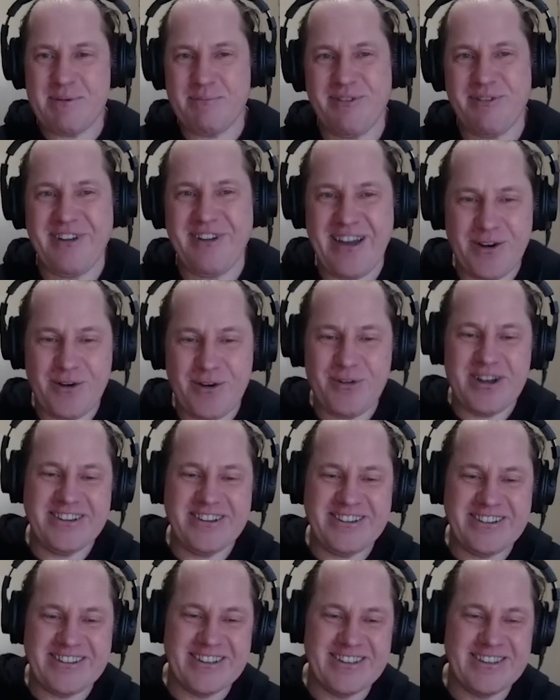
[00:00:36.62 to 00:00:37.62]
profound
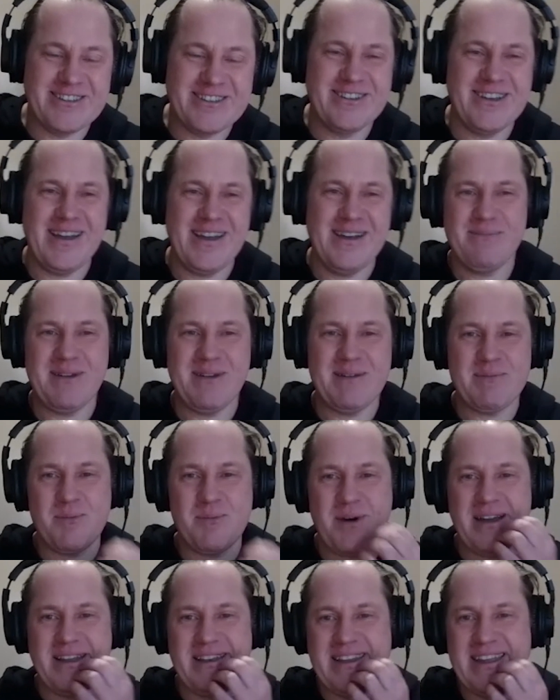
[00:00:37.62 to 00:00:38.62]
questions. People
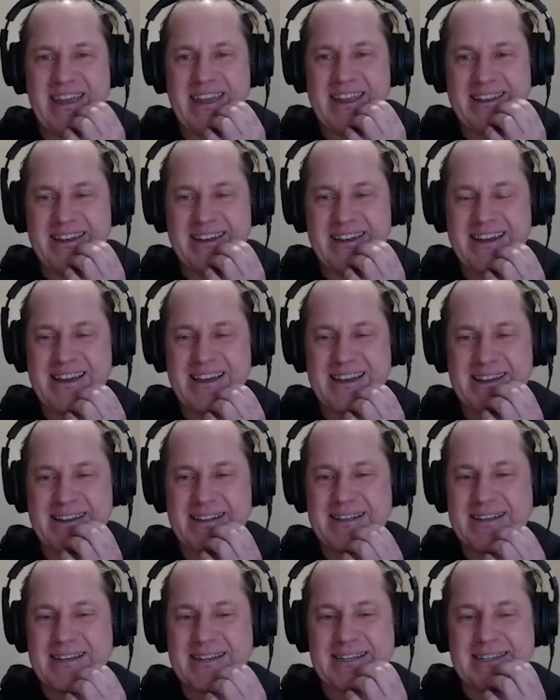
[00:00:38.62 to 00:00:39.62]
might need
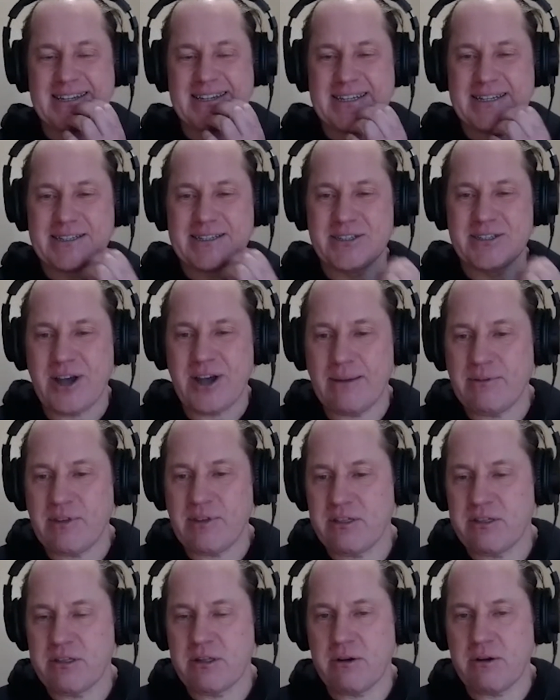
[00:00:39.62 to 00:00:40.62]
time
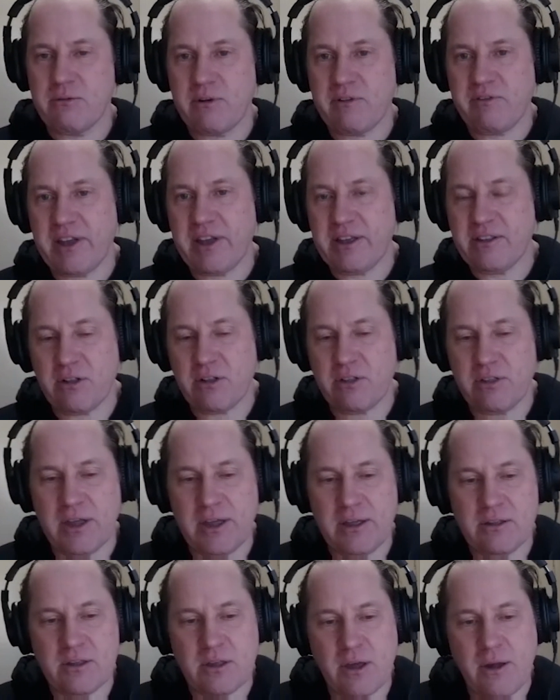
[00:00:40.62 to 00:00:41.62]
to reflect on
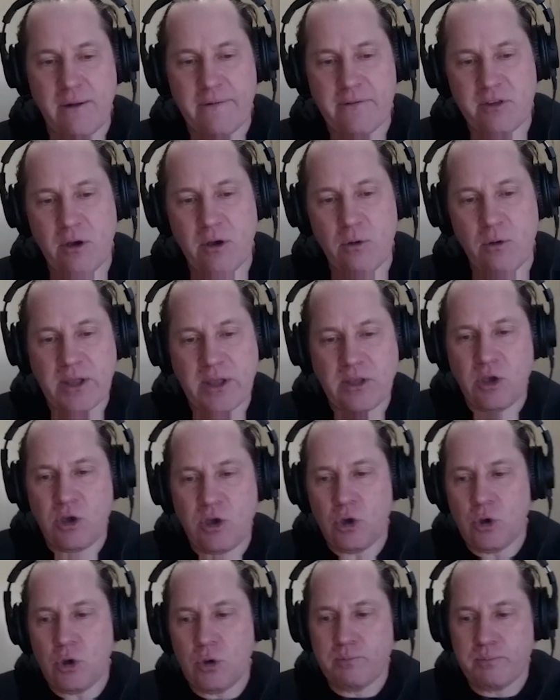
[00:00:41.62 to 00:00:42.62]
these. So when
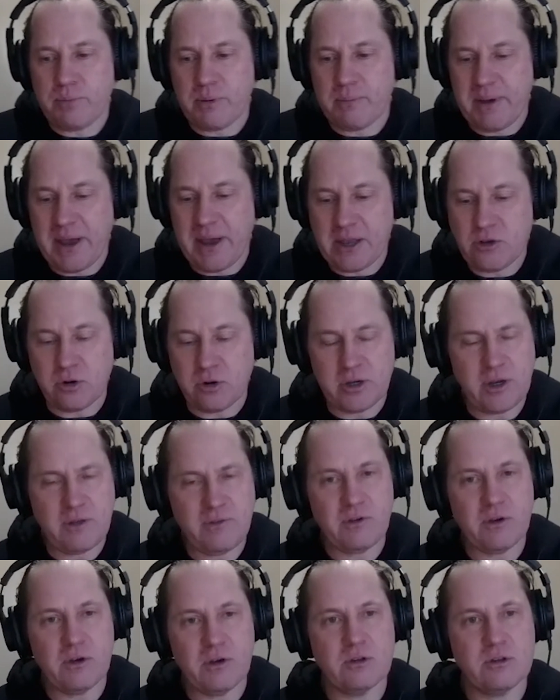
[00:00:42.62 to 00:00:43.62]
you prepared your
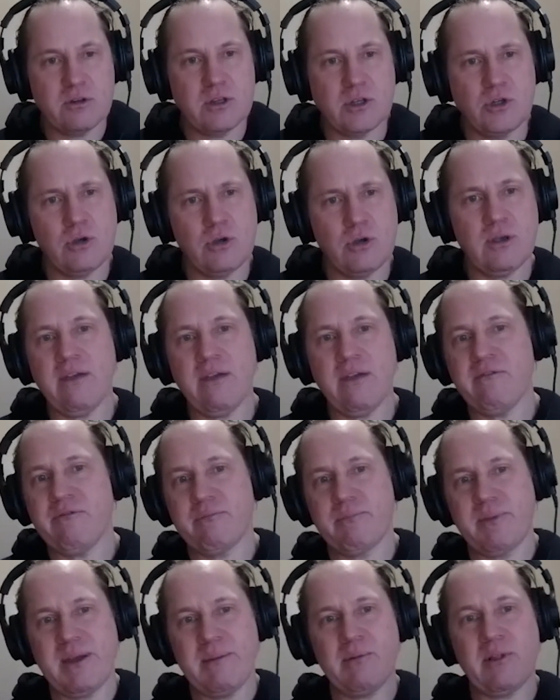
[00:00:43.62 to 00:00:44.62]
interviews, did you give
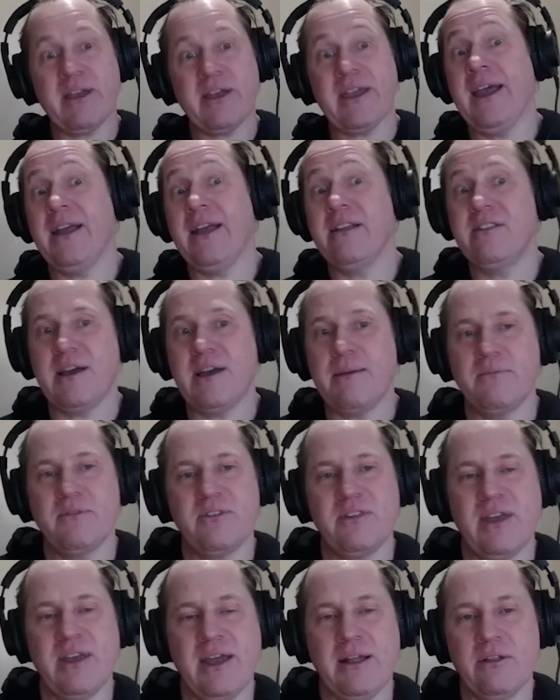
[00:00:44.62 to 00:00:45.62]
people like a heads up and
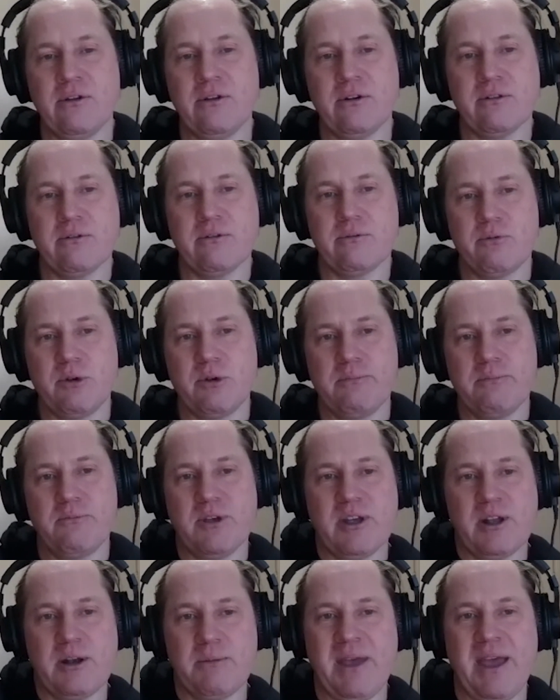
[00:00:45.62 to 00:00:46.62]
saying, look, we're
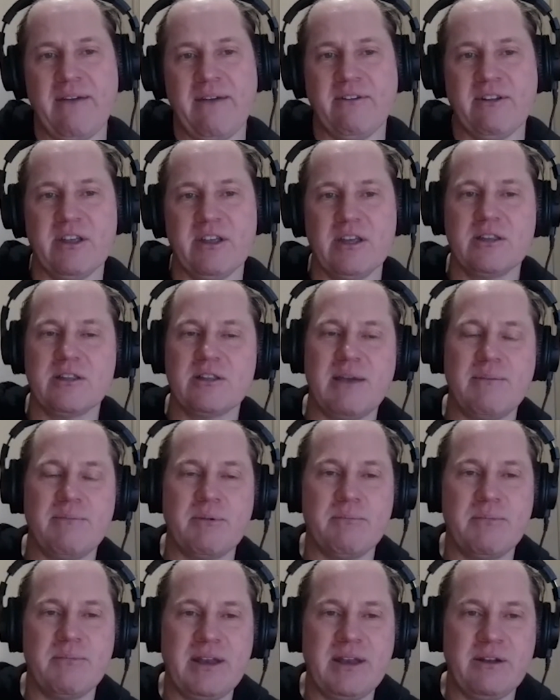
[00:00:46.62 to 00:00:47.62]
going to be having these deep
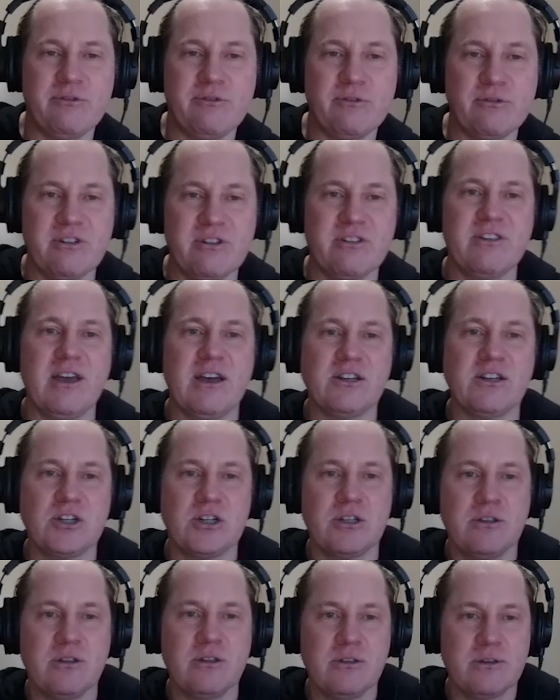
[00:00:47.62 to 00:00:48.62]
and meaningful
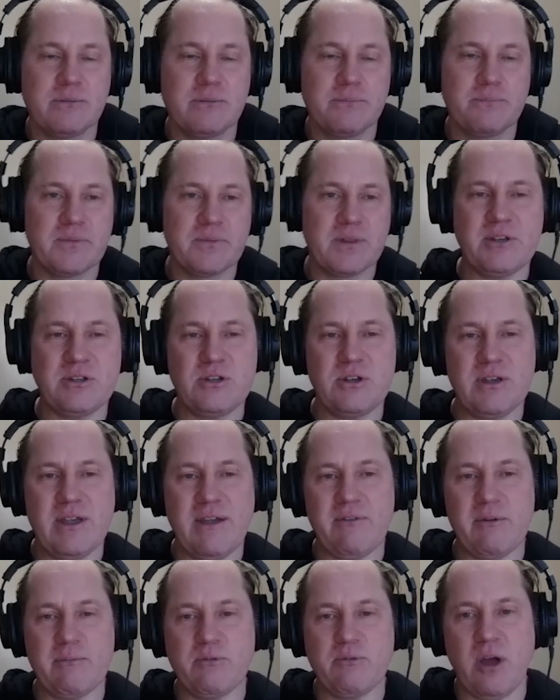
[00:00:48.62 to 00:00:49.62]
discussions? Did you give
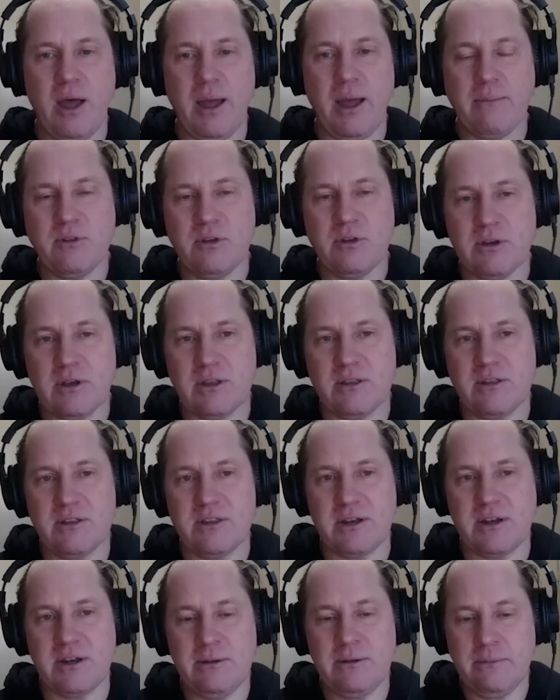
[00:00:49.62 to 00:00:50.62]
them time to
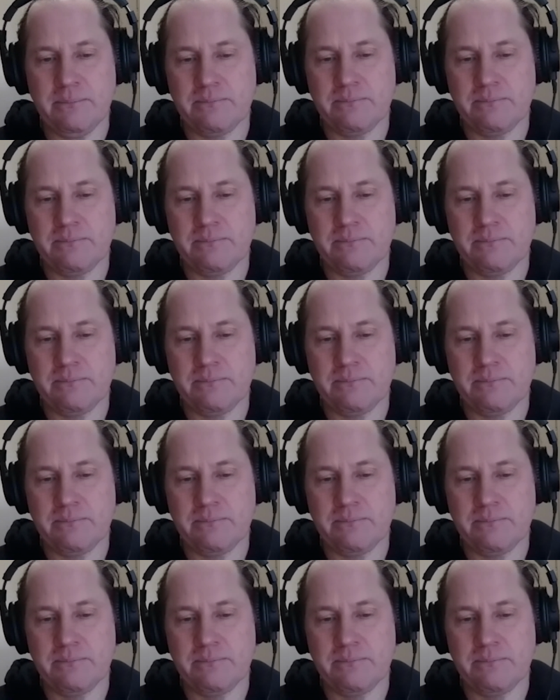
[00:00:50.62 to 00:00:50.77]
consider